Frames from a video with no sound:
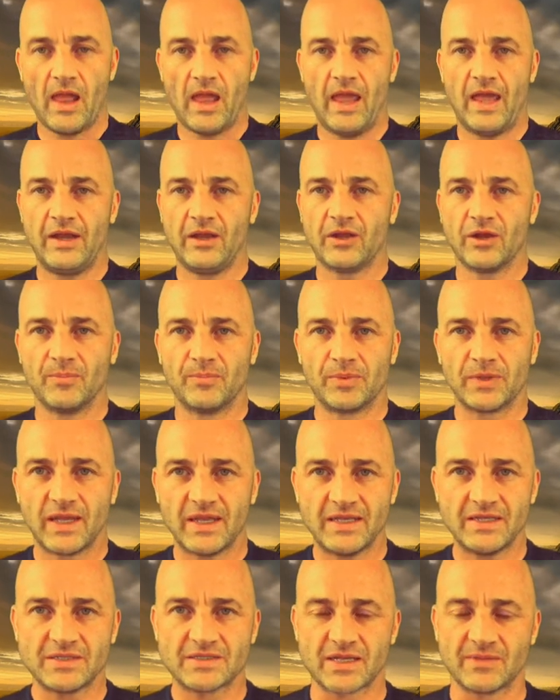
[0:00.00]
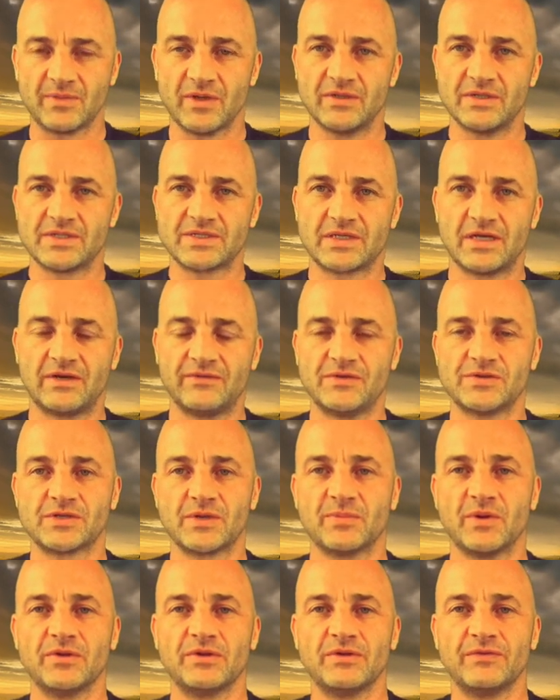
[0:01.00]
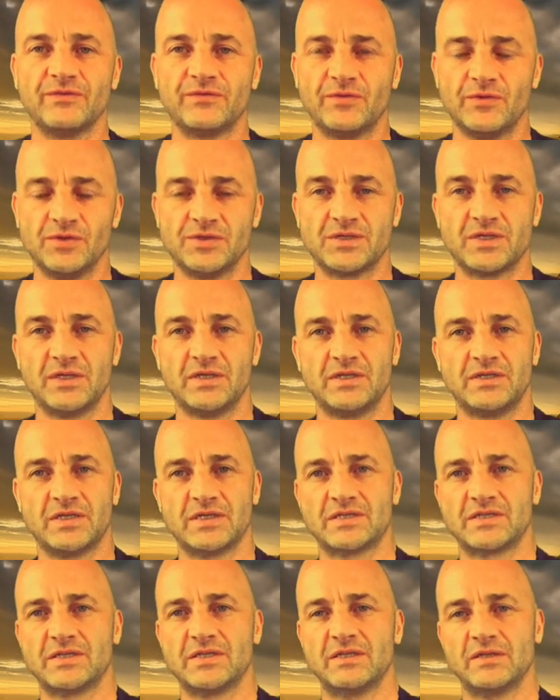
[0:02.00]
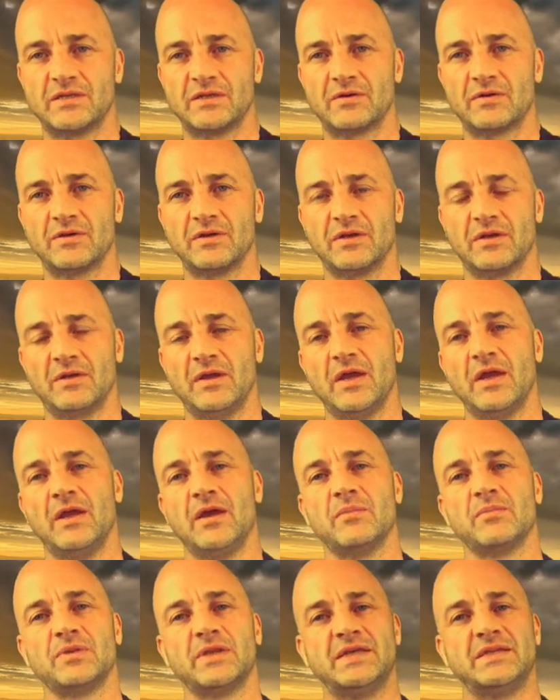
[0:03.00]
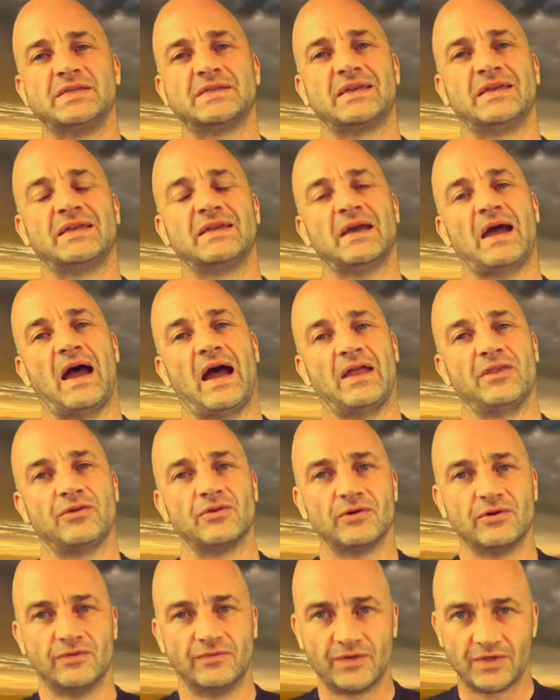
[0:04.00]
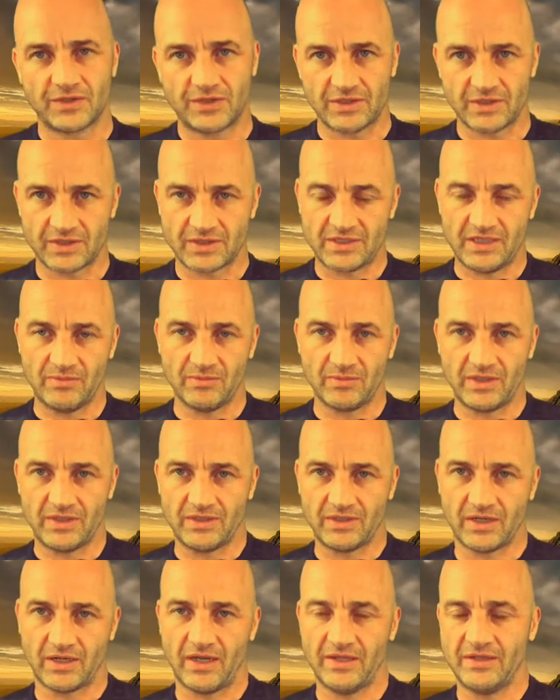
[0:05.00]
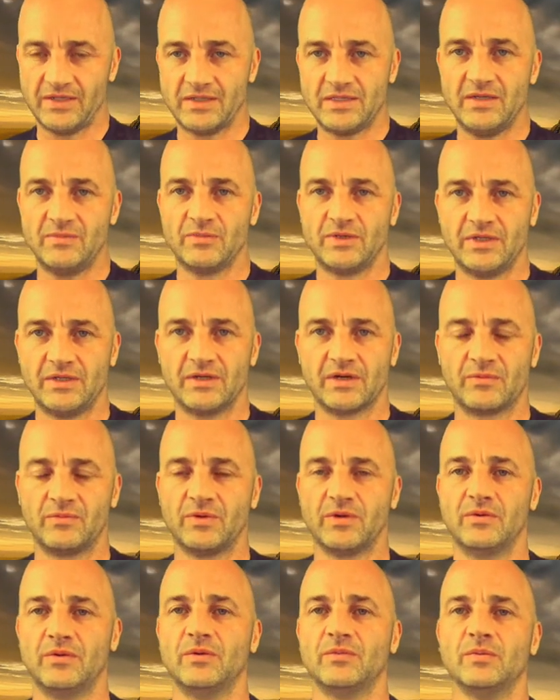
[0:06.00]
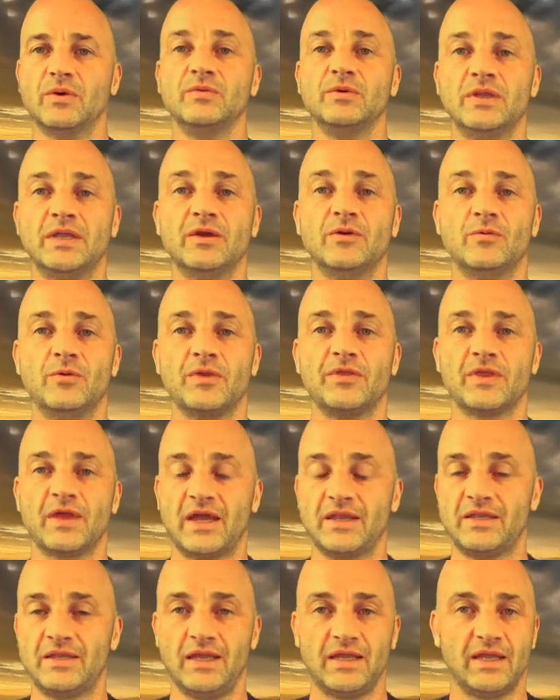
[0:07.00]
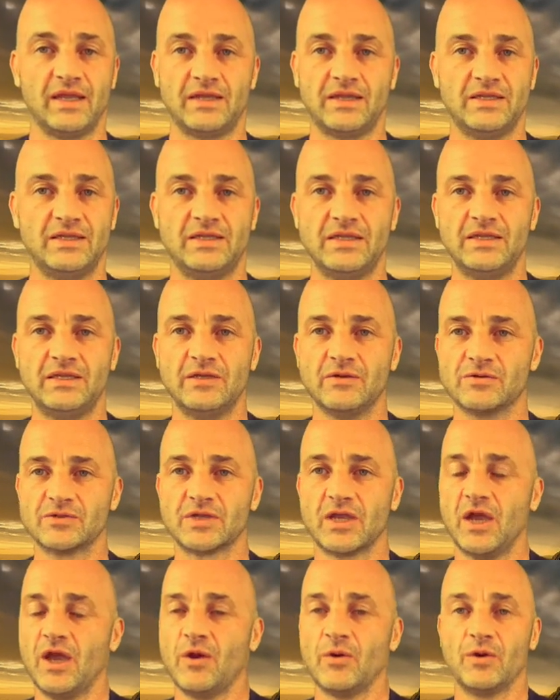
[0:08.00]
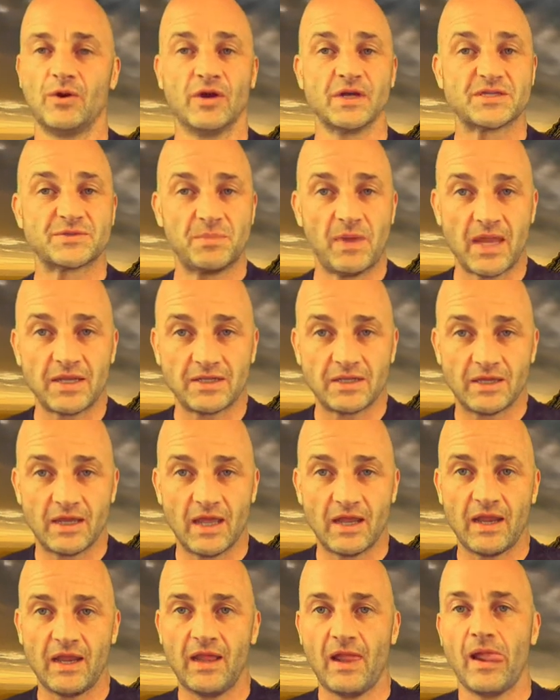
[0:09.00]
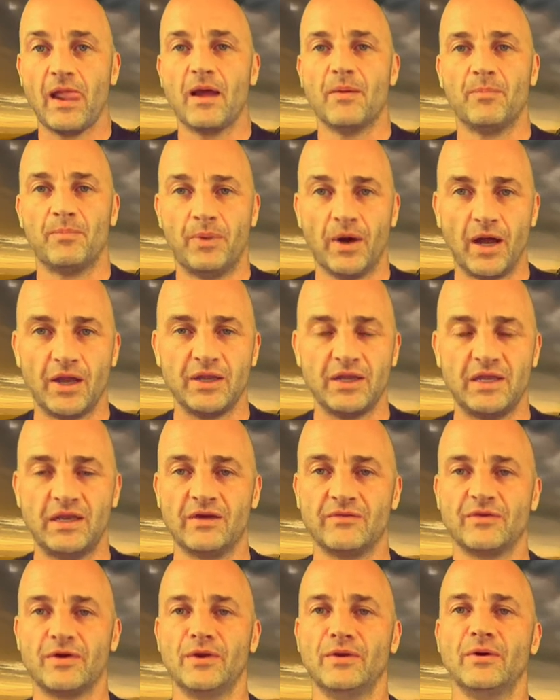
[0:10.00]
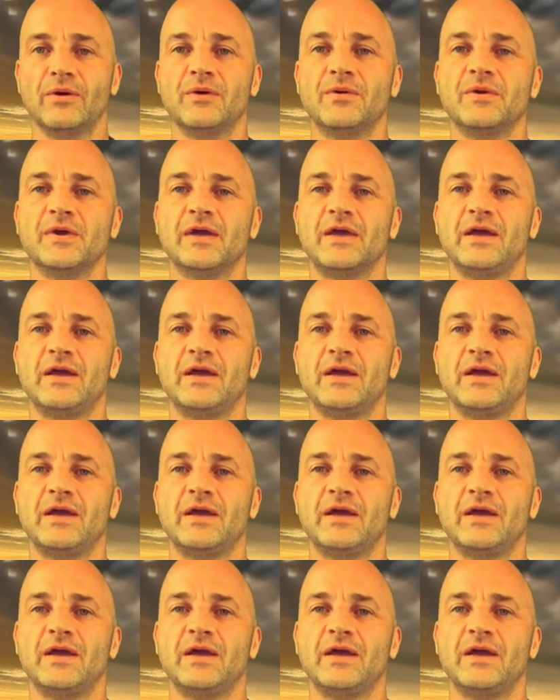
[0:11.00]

Any complaints about the service, about the food, please hand over to your team leader, and the team leader will deal with that and take any details. We're not expecting any, but you never know.